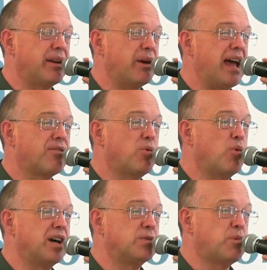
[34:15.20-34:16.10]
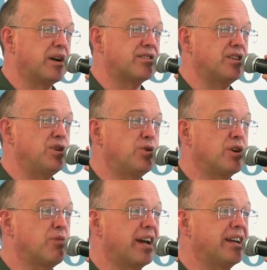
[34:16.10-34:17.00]
ever was present, you can
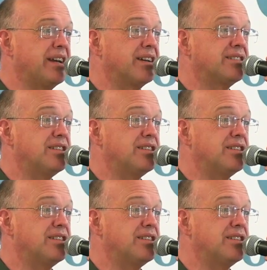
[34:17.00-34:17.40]
recognize,